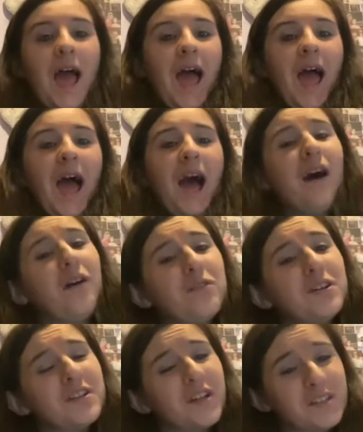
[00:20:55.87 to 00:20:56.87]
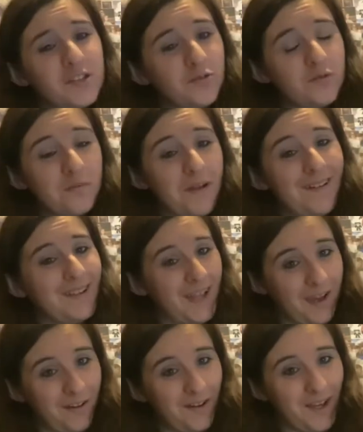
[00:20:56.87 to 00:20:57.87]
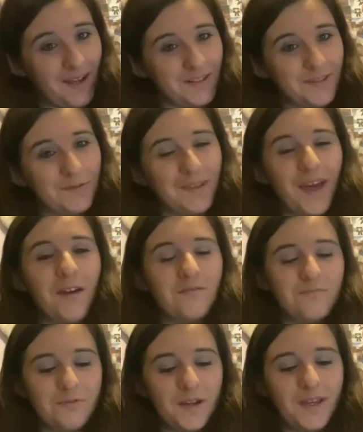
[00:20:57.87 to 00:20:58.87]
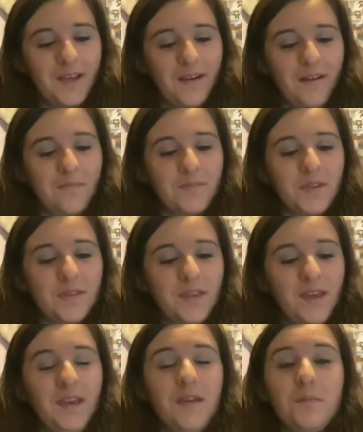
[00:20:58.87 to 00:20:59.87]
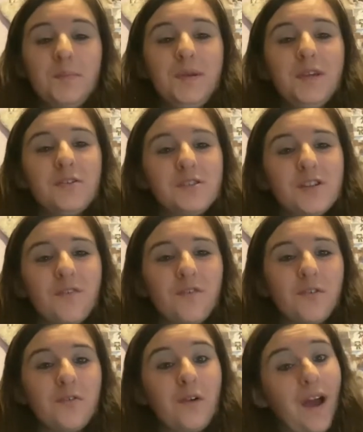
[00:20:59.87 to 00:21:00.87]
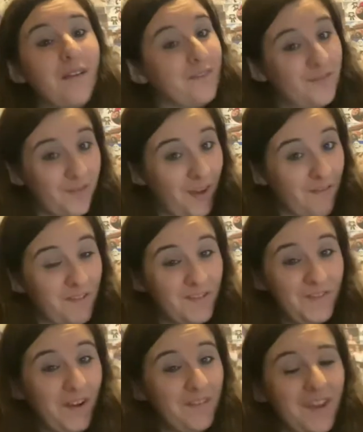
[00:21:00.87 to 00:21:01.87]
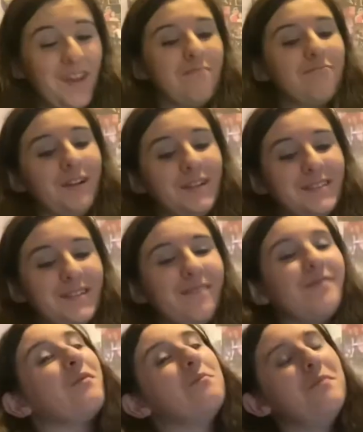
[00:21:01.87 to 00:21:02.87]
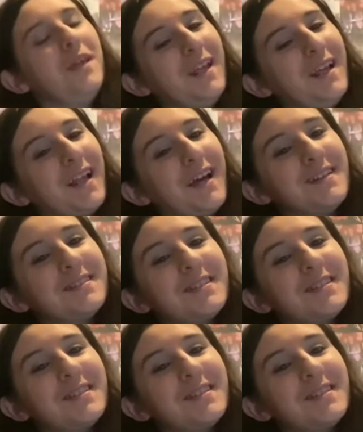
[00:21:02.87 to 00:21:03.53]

How could I talk about Legoland without bringing up the beautiful and very, very impressive Miniland?